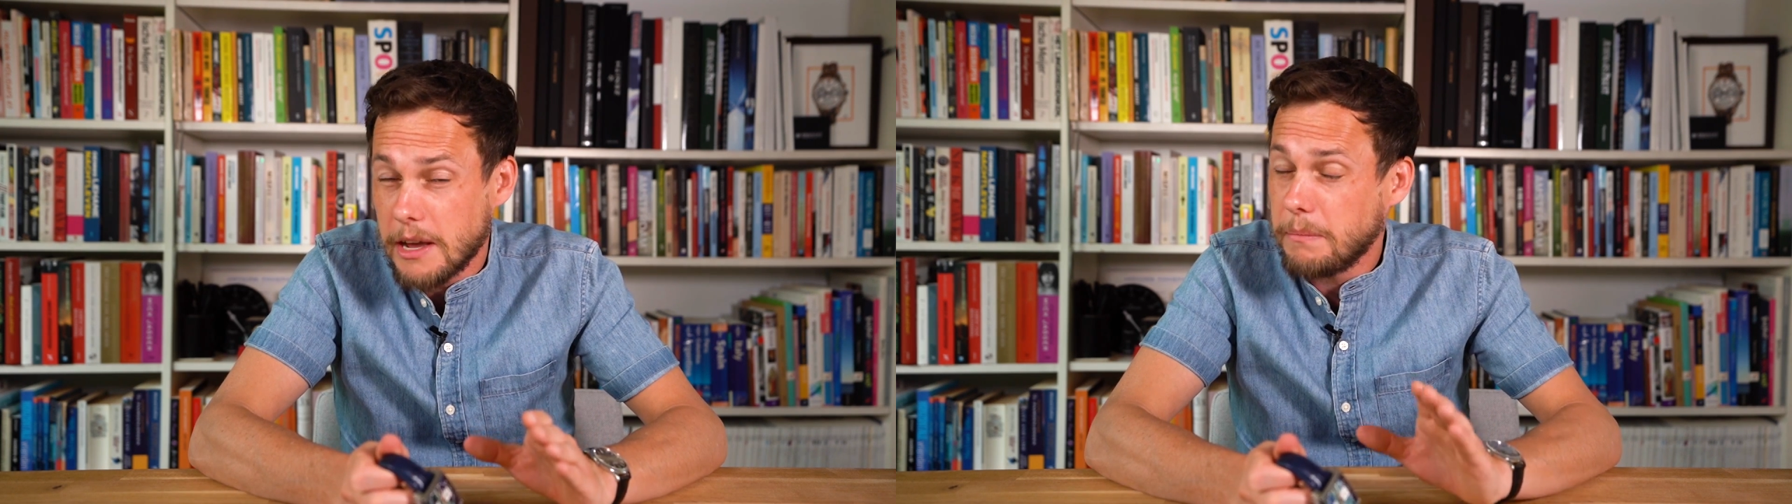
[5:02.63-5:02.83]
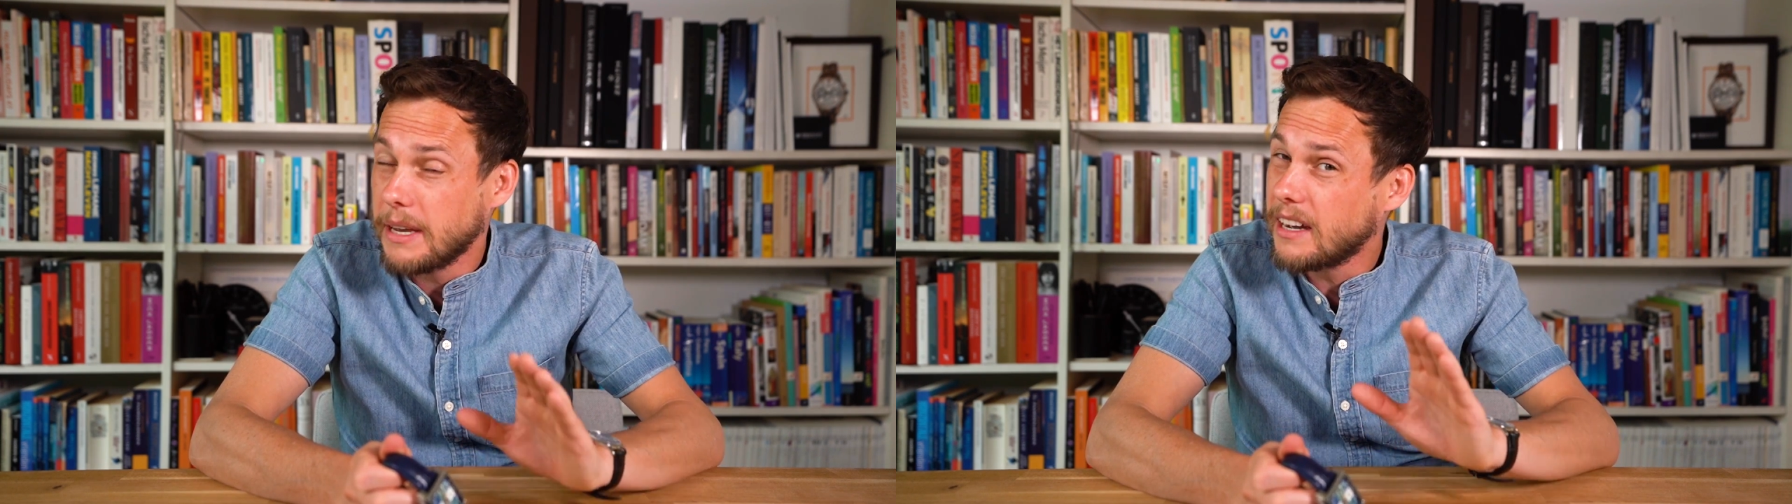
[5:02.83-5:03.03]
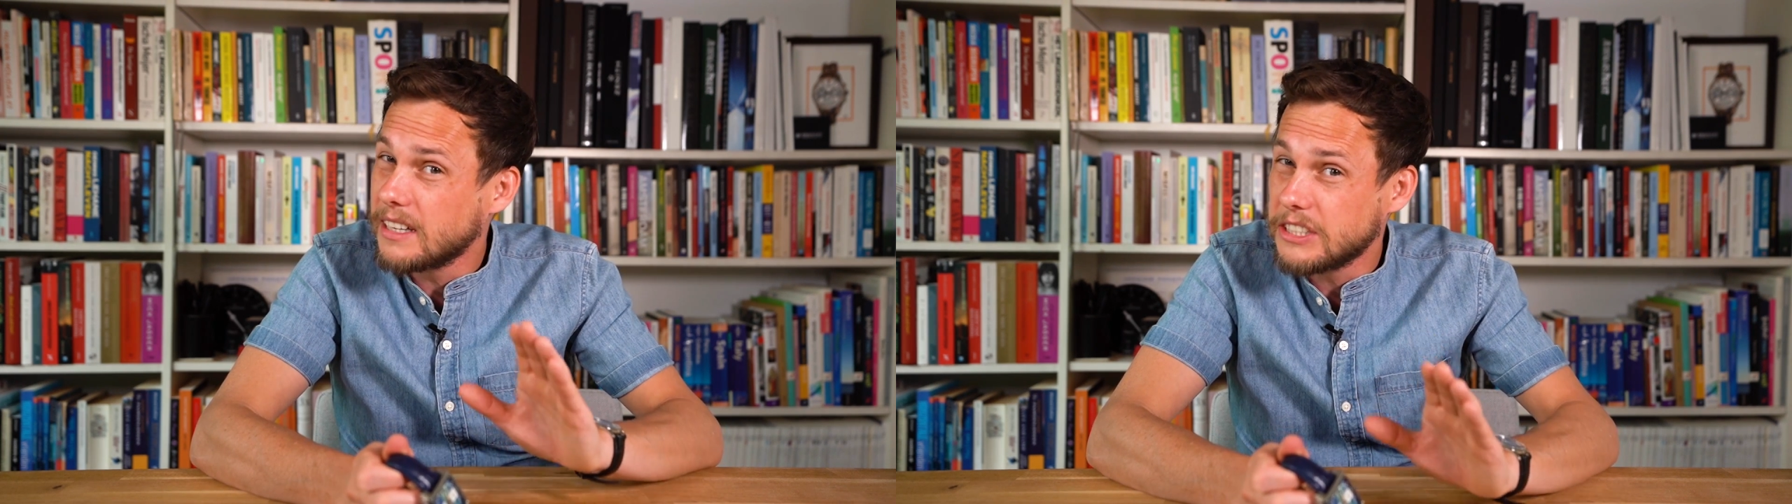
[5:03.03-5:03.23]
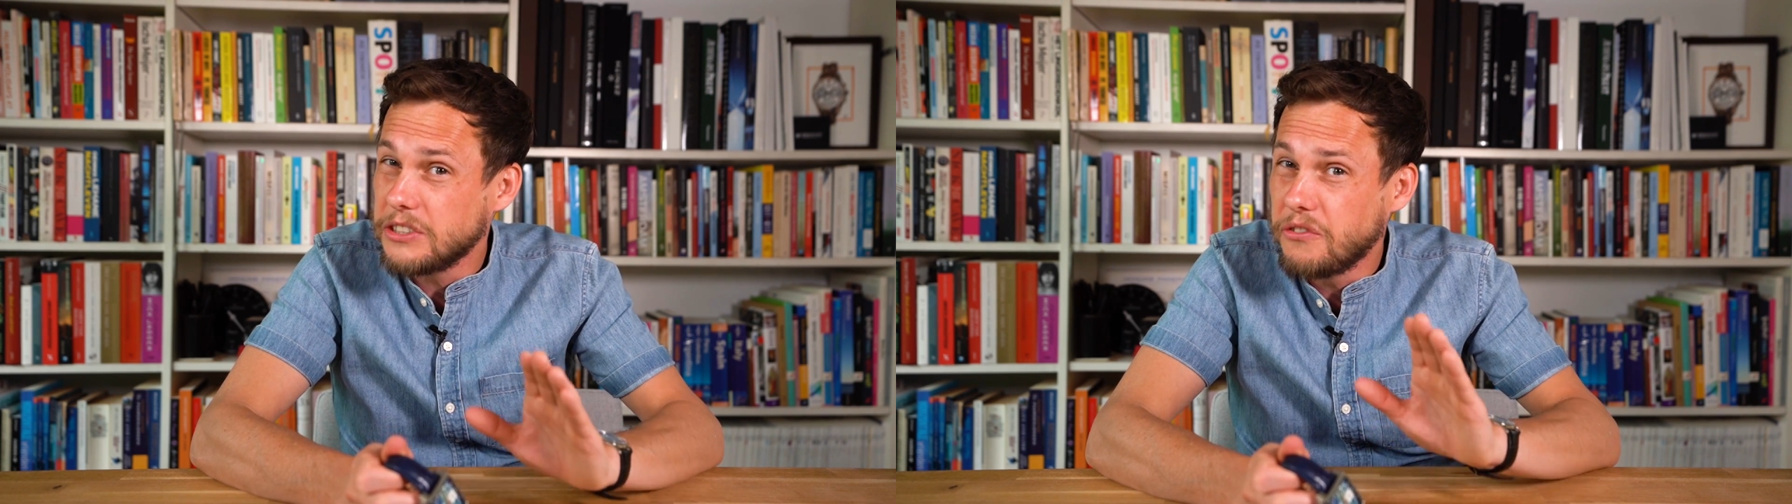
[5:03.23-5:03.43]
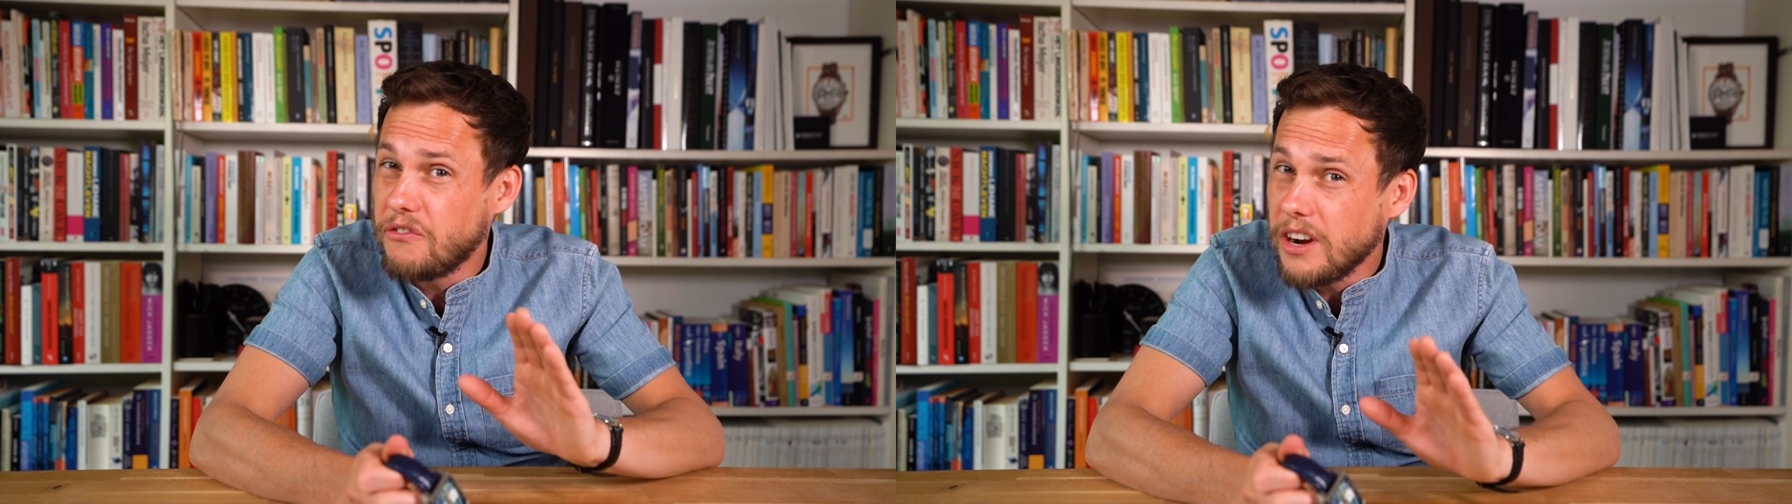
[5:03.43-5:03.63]
because
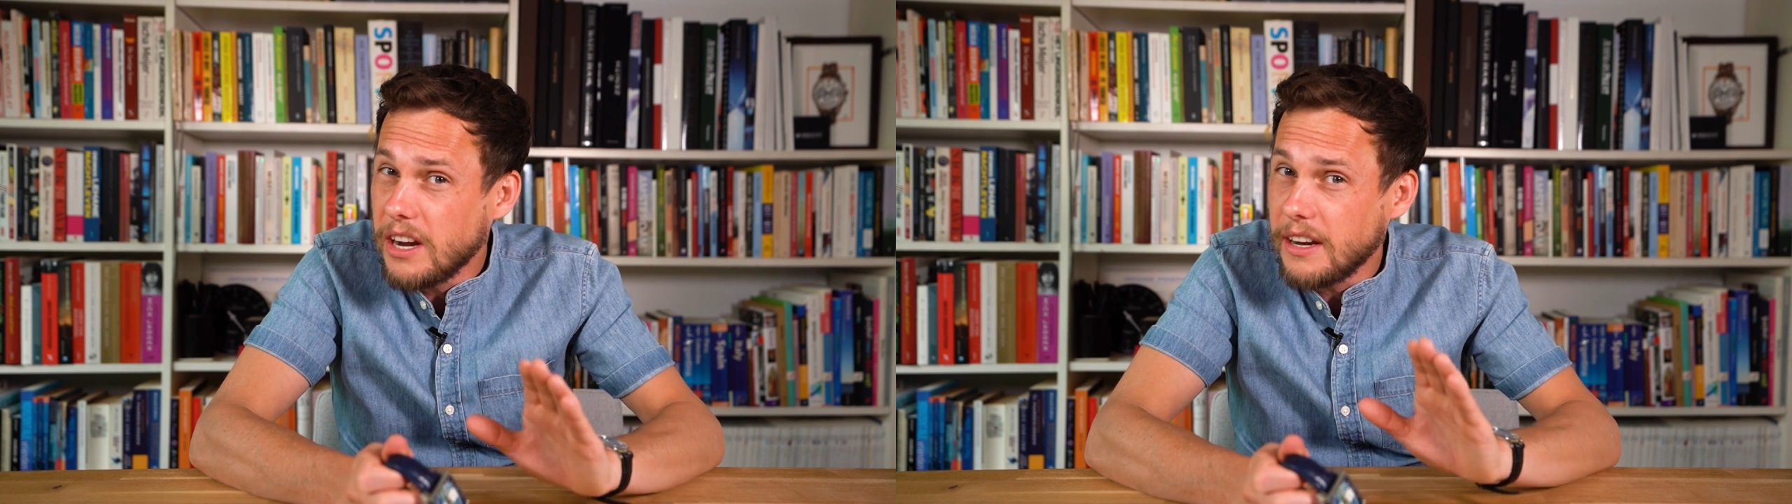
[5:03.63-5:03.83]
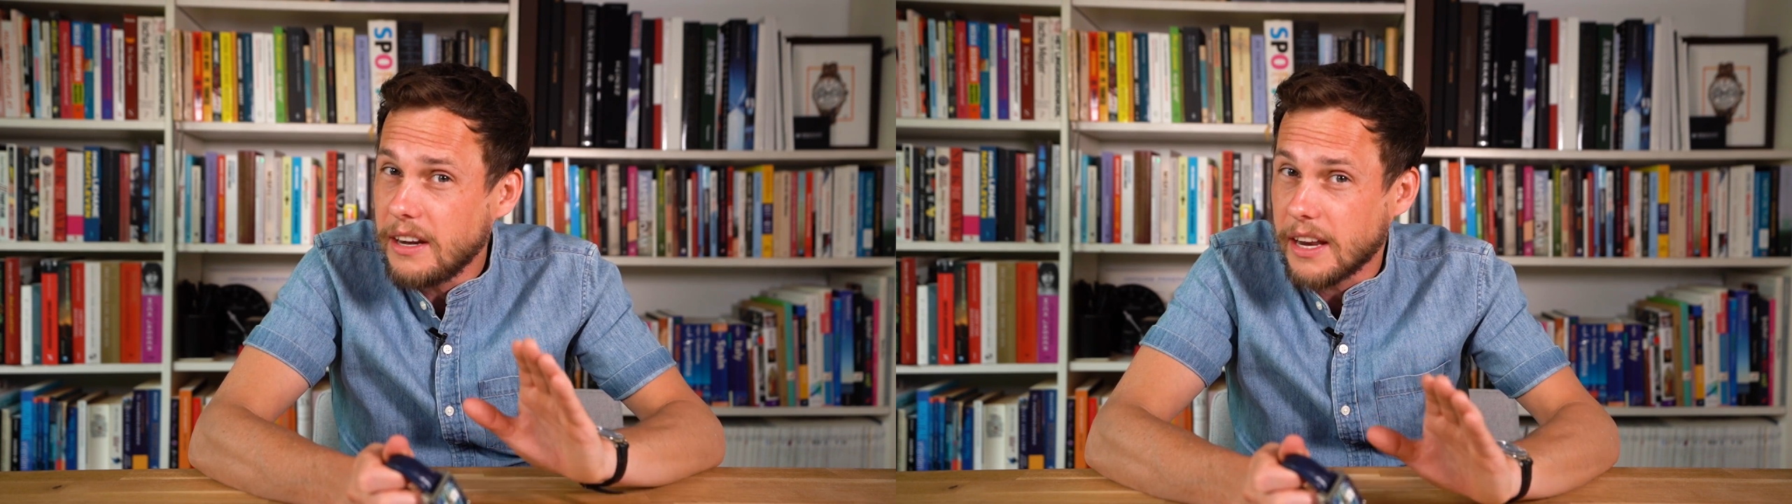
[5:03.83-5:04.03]
you really